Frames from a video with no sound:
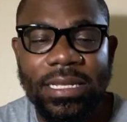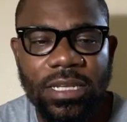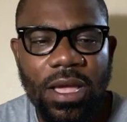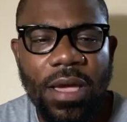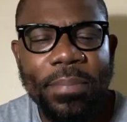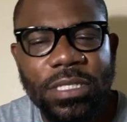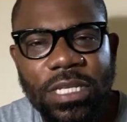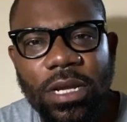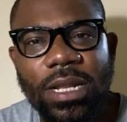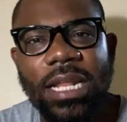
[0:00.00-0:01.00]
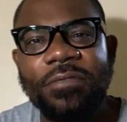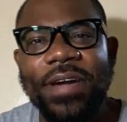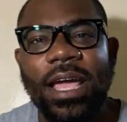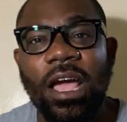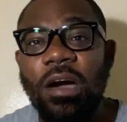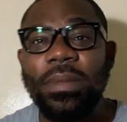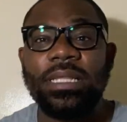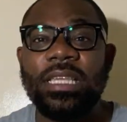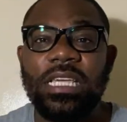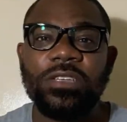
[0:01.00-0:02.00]
and particularly if I come
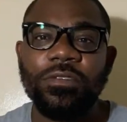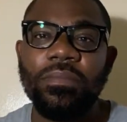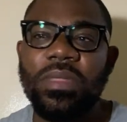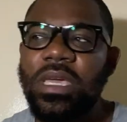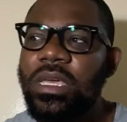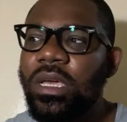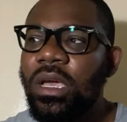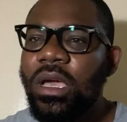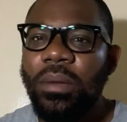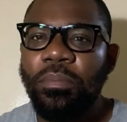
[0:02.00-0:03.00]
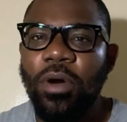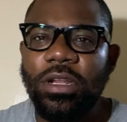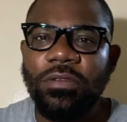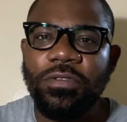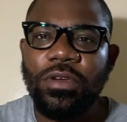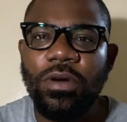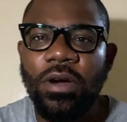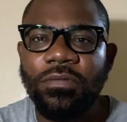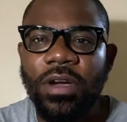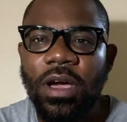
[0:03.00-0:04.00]
at these from the point of view of